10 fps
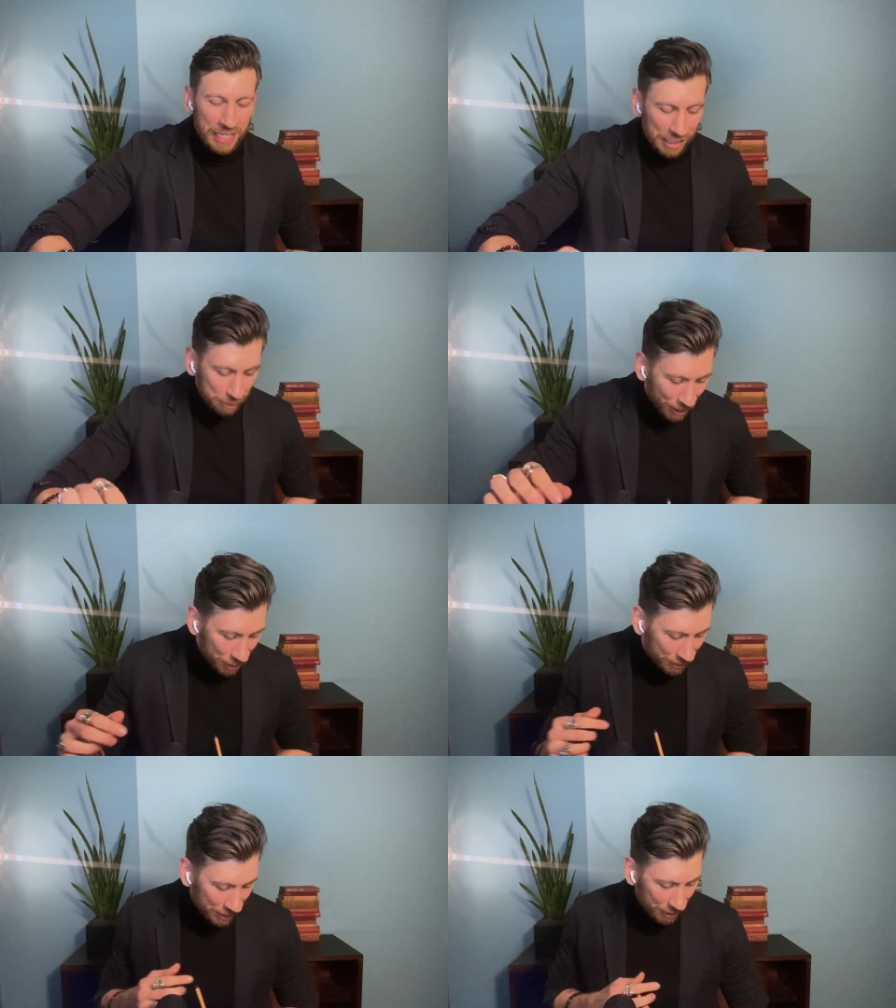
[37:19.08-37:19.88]
Last
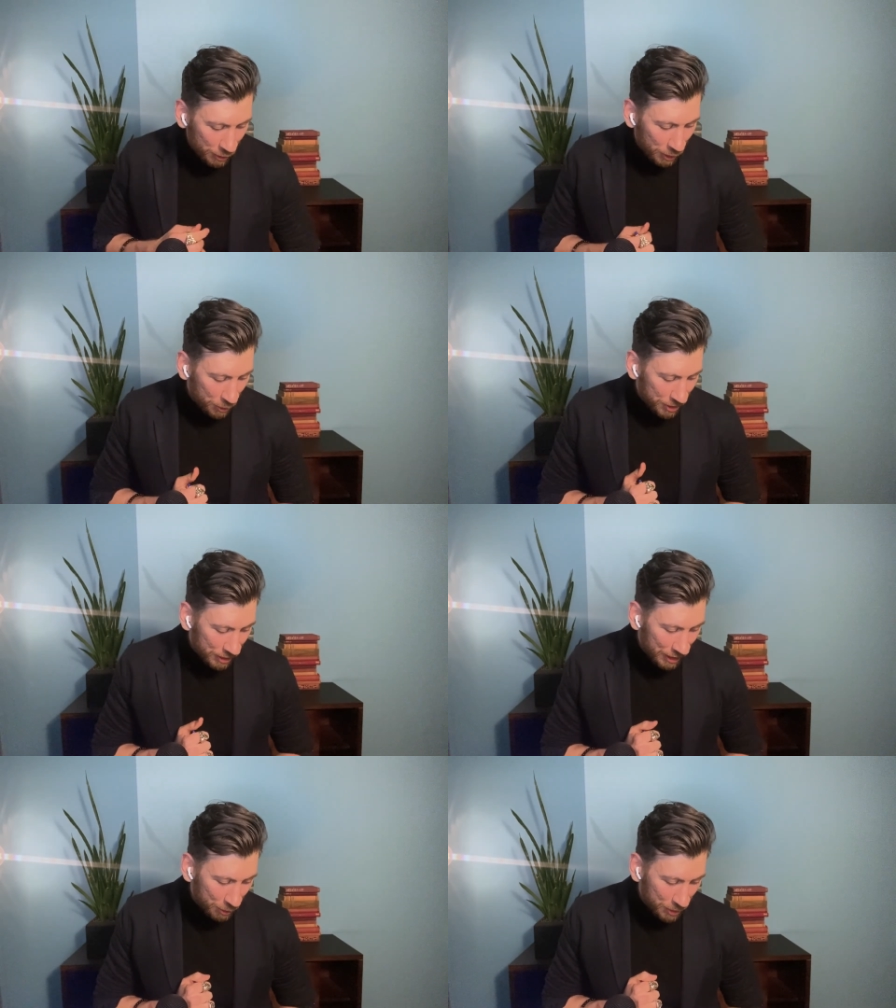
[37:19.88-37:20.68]
part of the interview, I
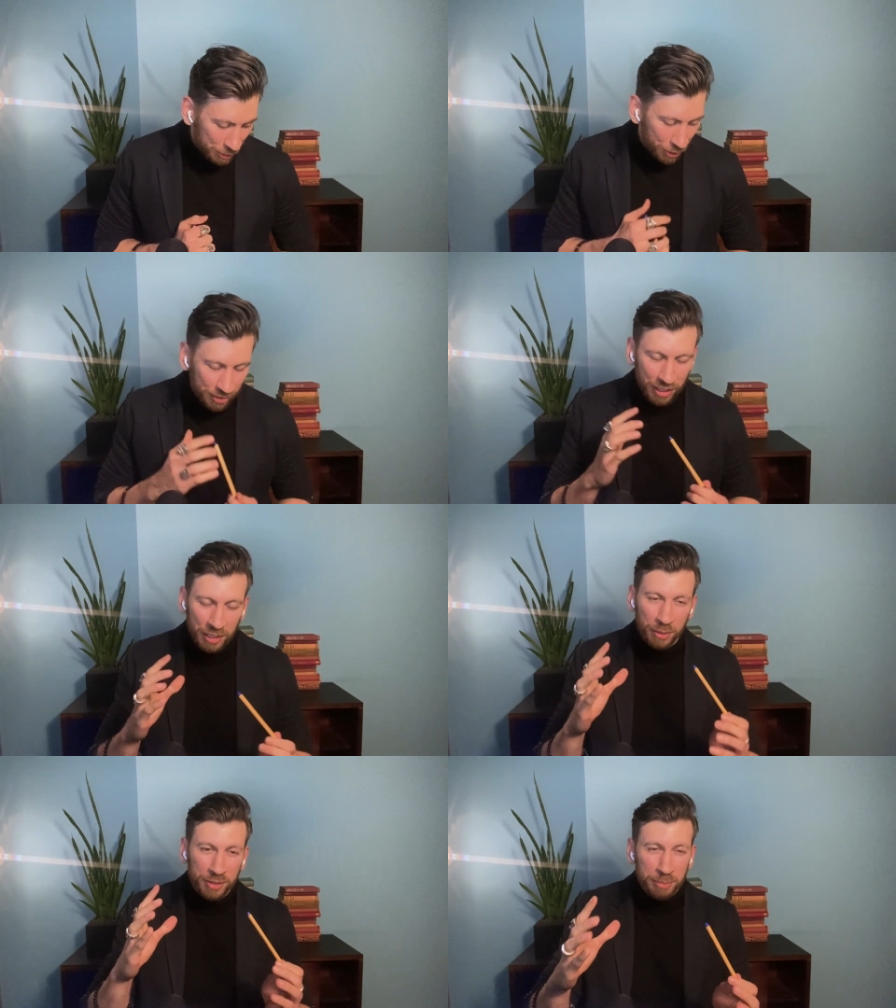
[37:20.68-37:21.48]
would because
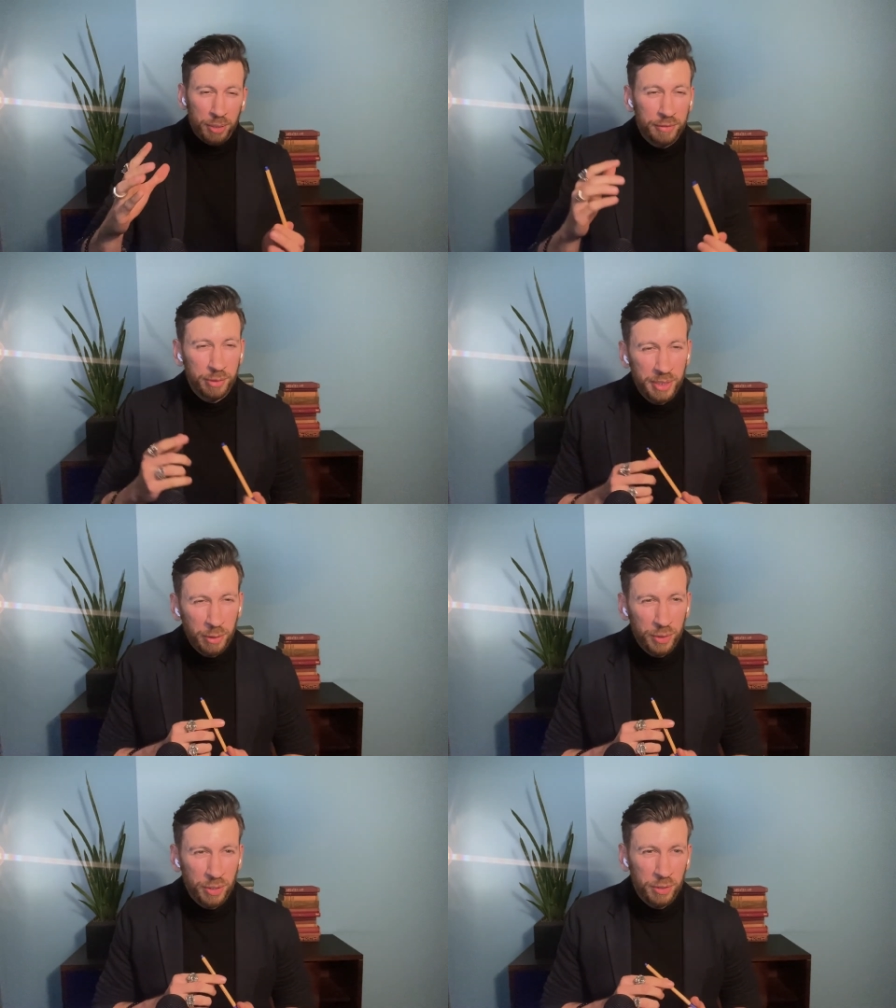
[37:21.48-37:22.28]
it was important for me
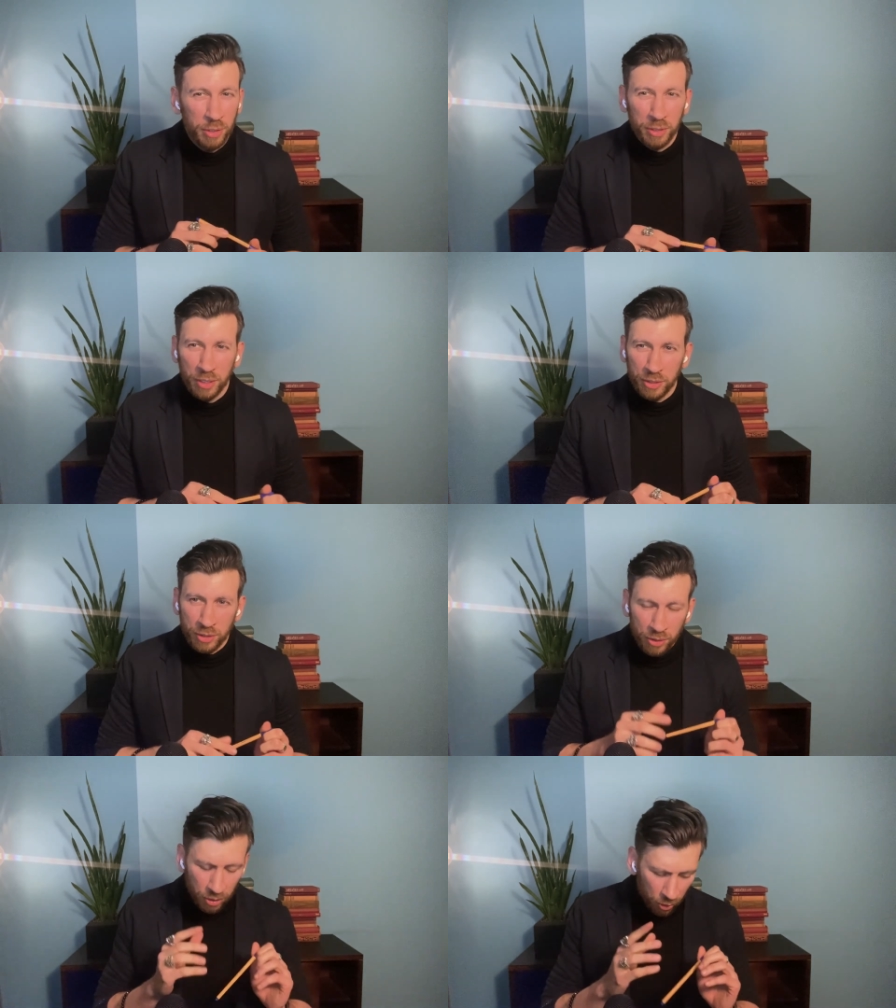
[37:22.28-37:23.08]
that we
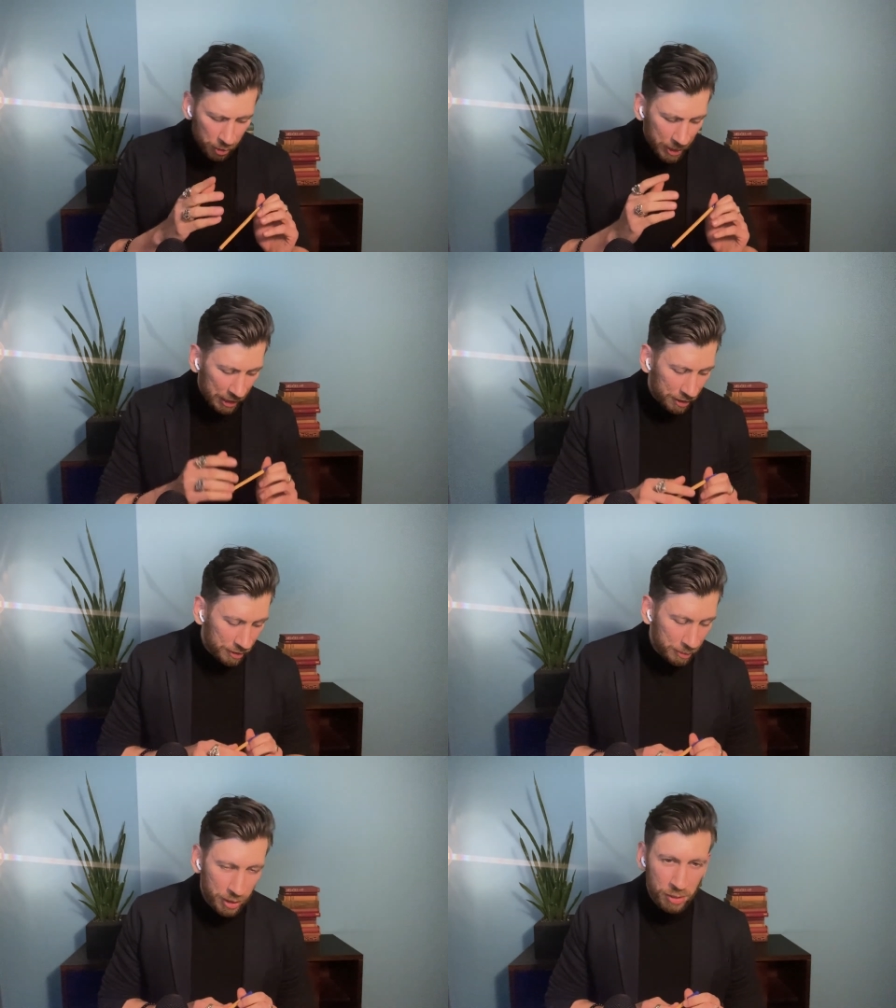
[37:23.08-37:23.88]
don't only make
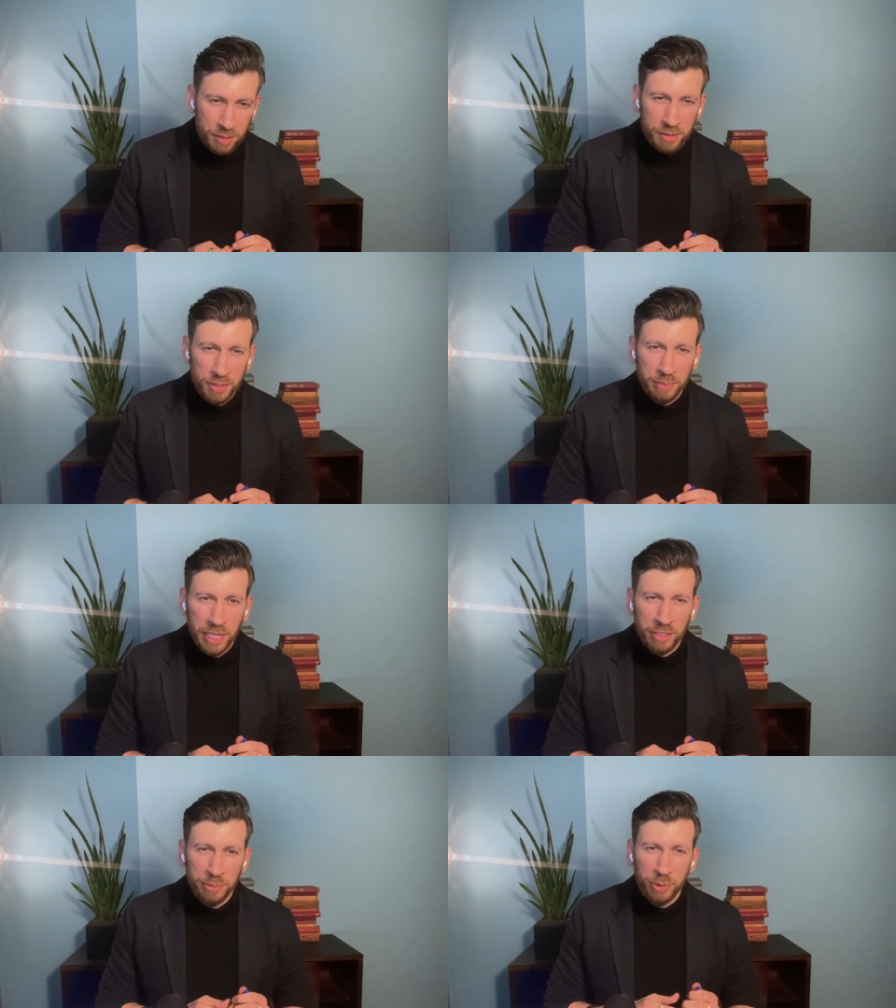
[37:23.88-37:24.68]
this about your marriage,